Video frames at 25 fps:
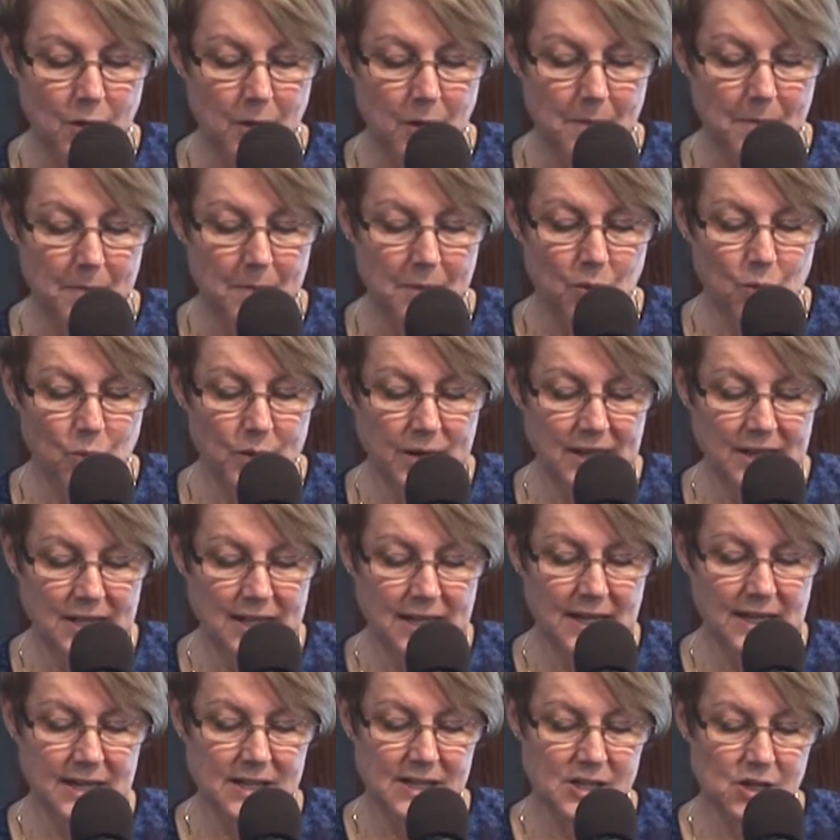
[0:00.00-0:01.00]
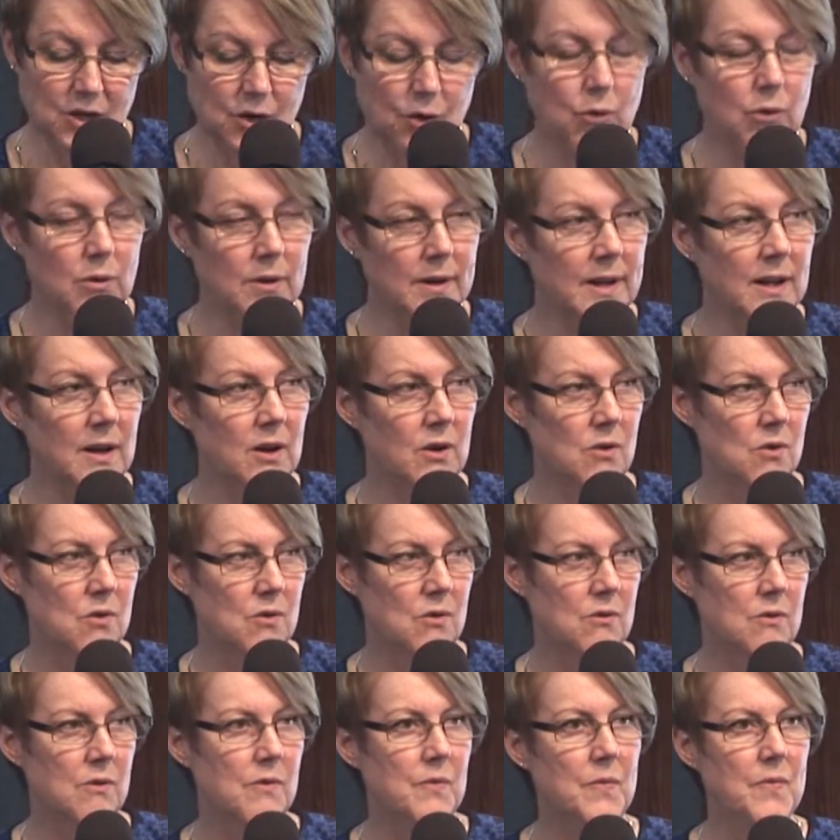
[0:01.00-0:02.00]
But we think it's
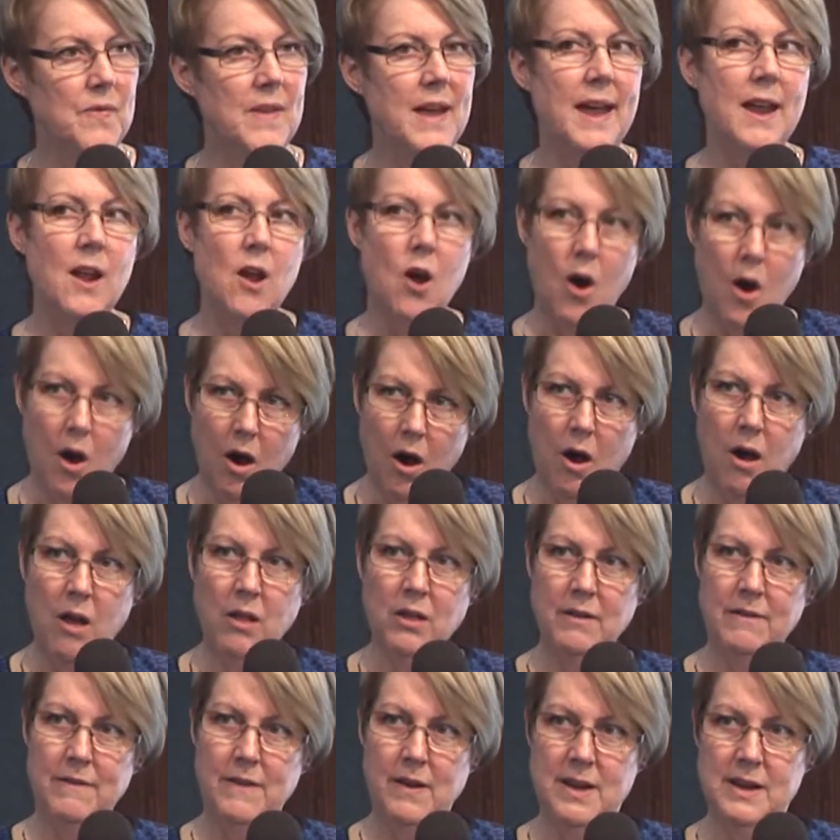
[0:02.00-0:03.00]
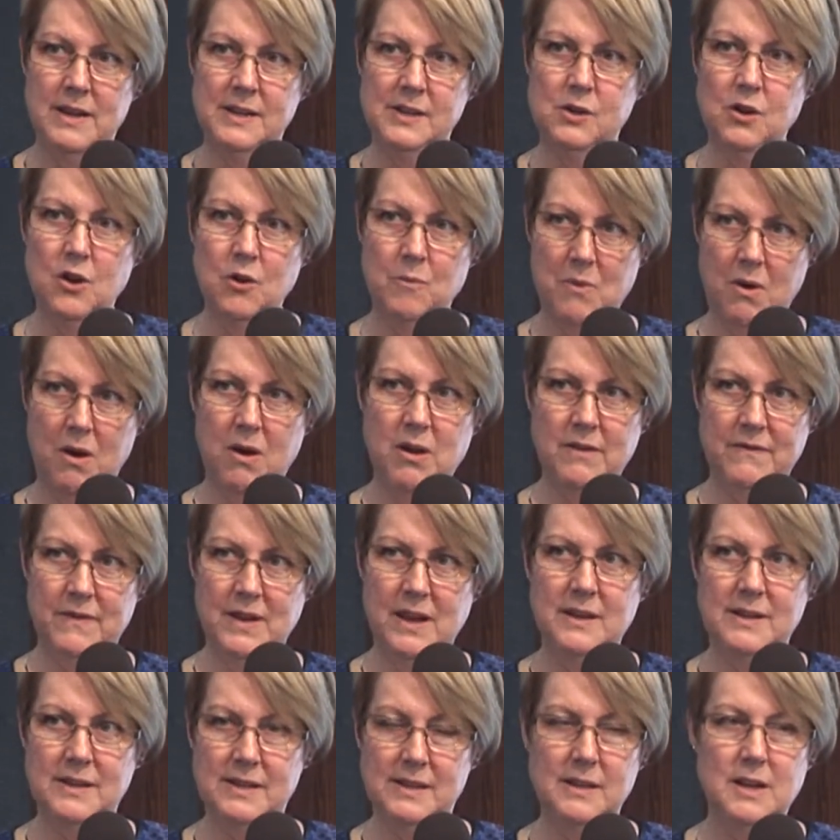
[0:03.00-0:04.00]
critical that all of us are part of
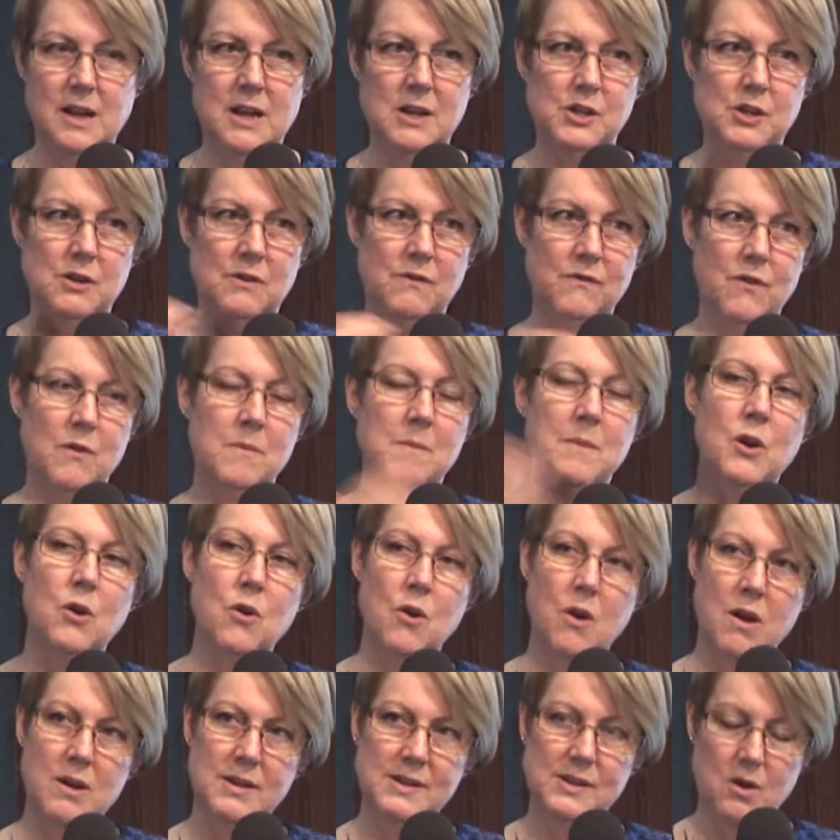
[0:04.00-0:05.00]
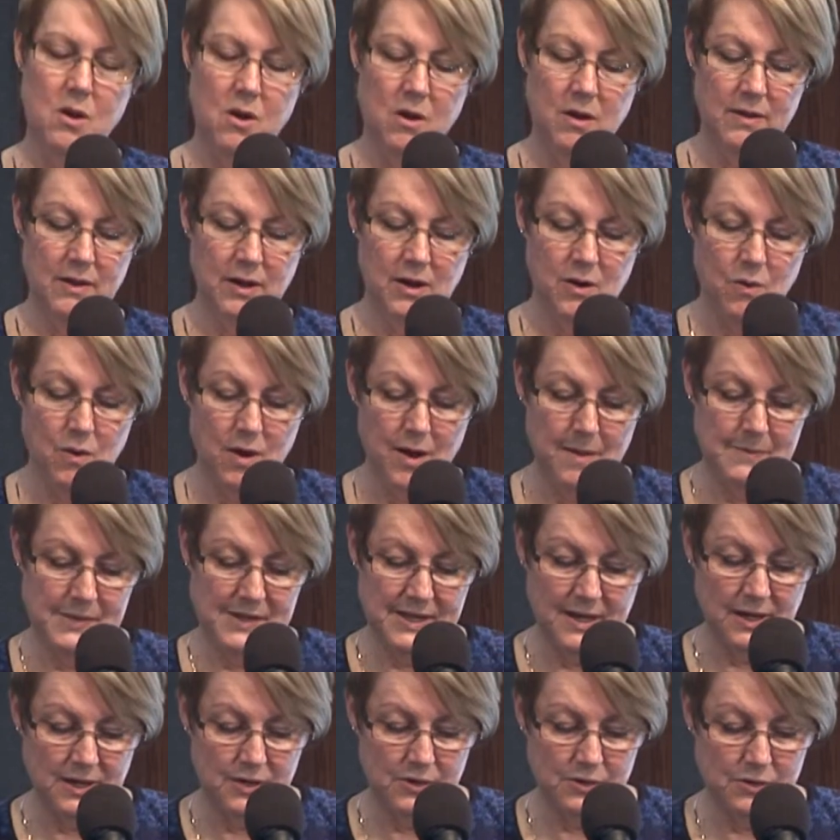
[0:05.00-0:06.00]
that discussion from across all the co-op
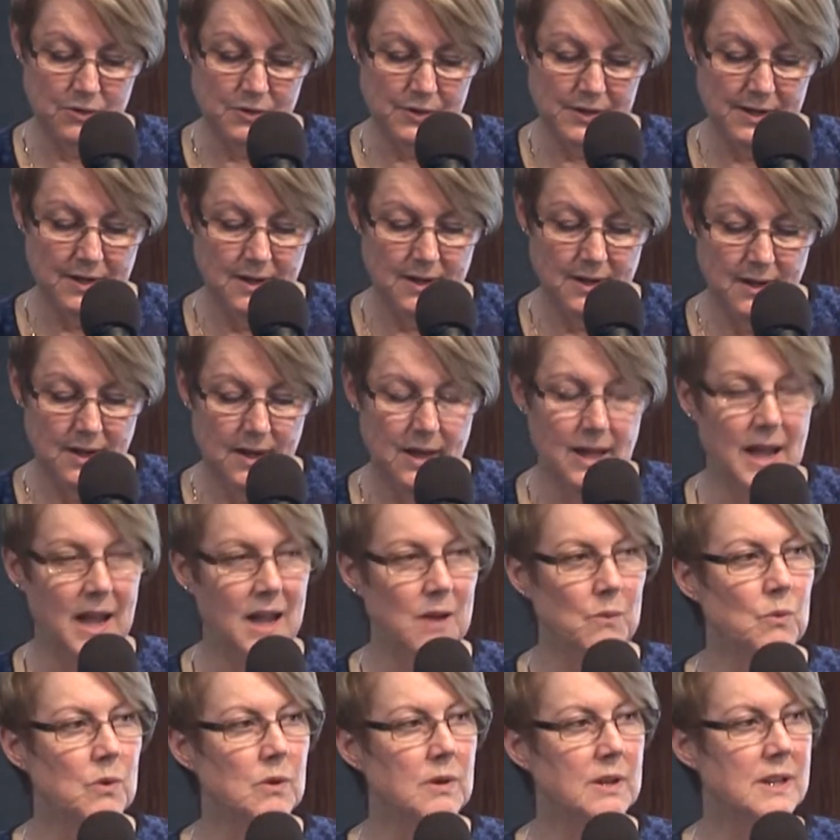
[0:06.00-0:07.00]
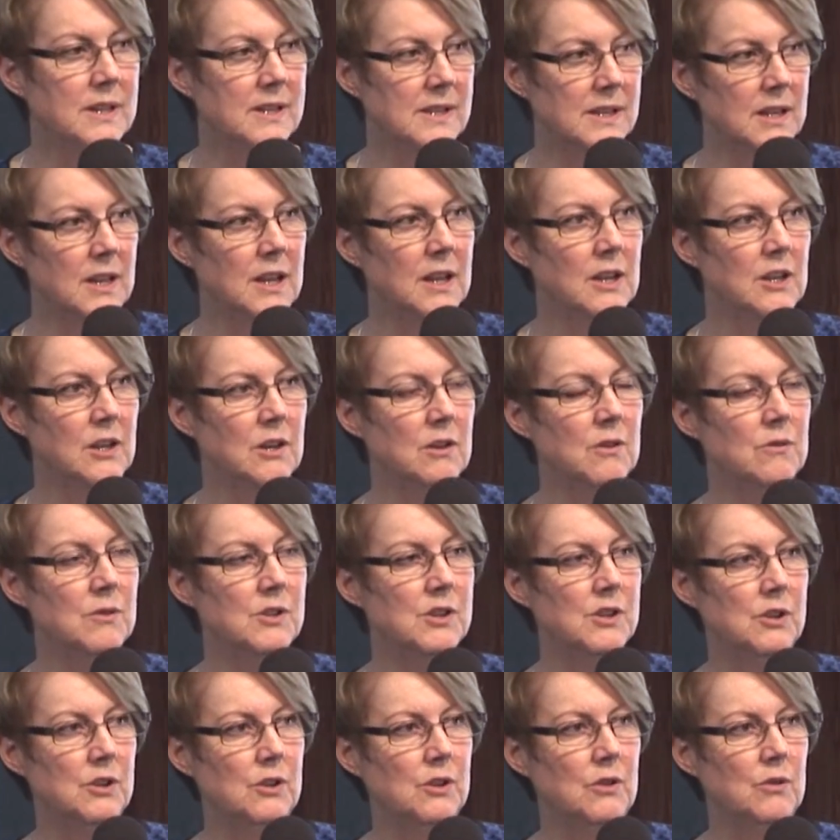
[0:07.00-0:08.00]
sectors, and we'll continue
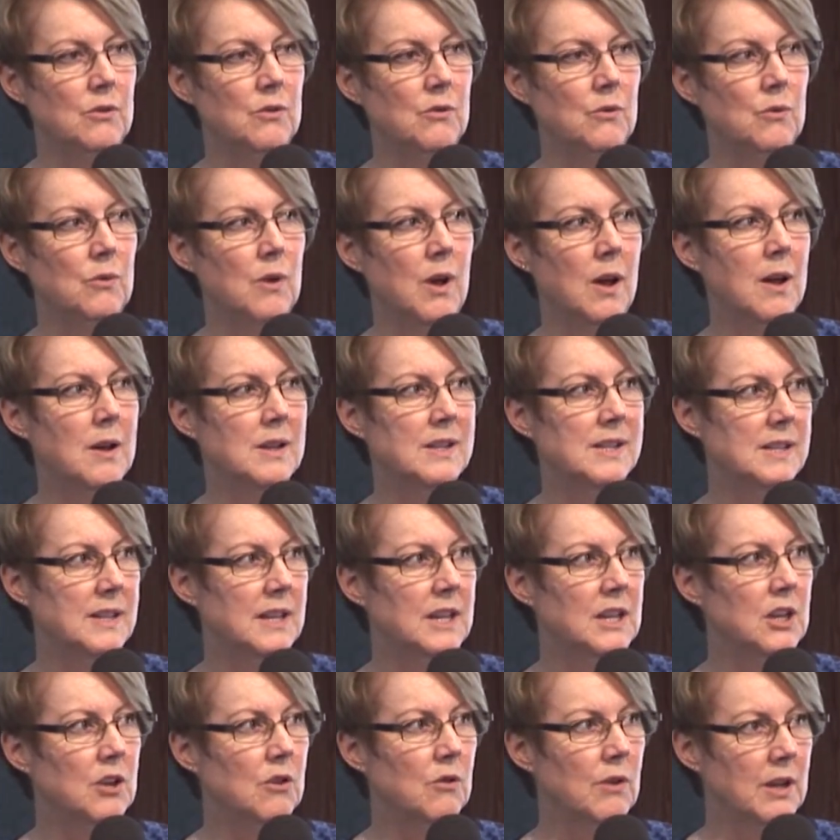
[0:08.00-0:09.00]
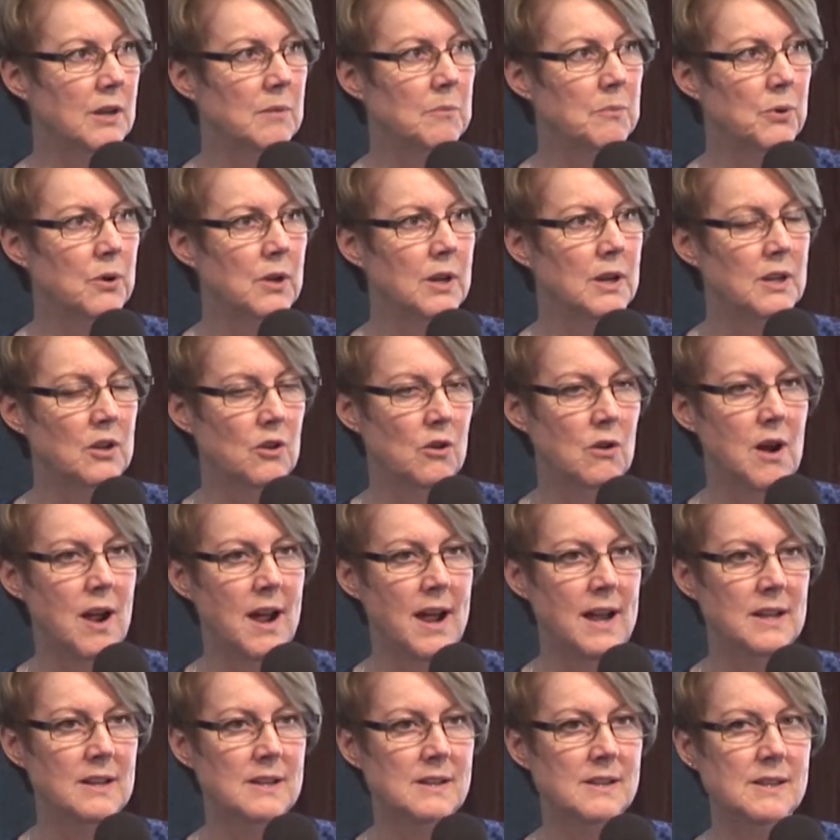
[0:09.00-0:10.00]
to seek your input and your
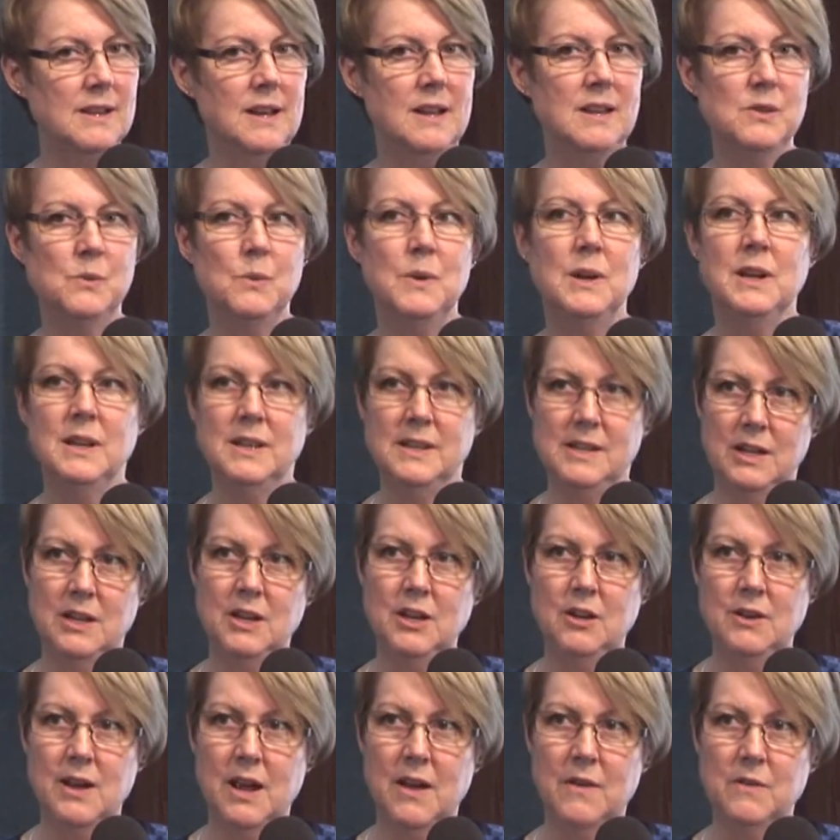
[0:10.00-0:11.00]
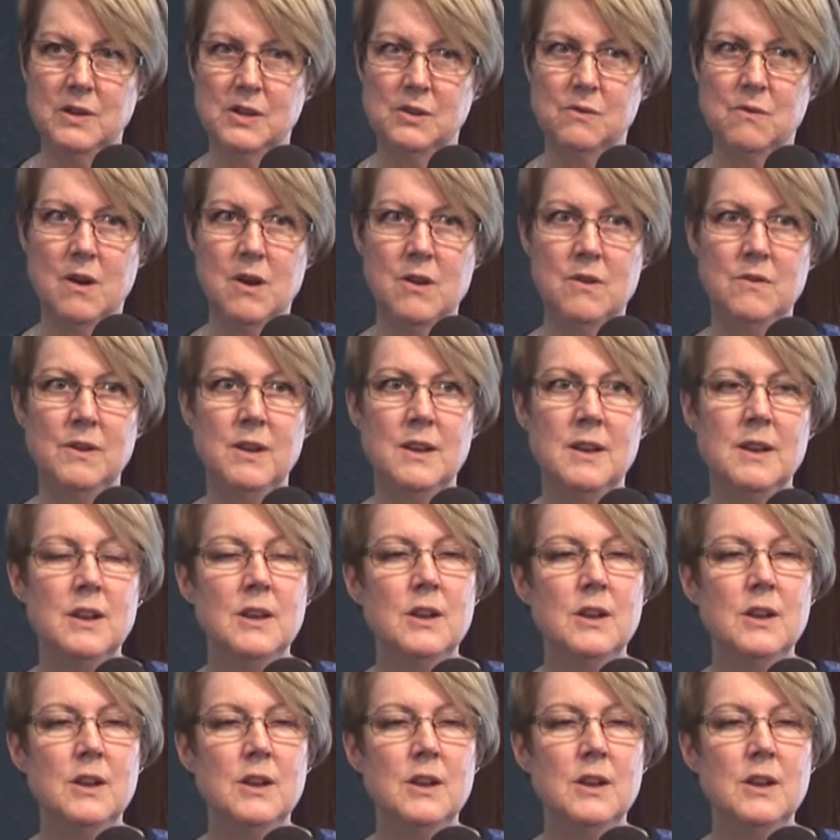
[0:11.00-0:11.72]
guidance as we continue down this road.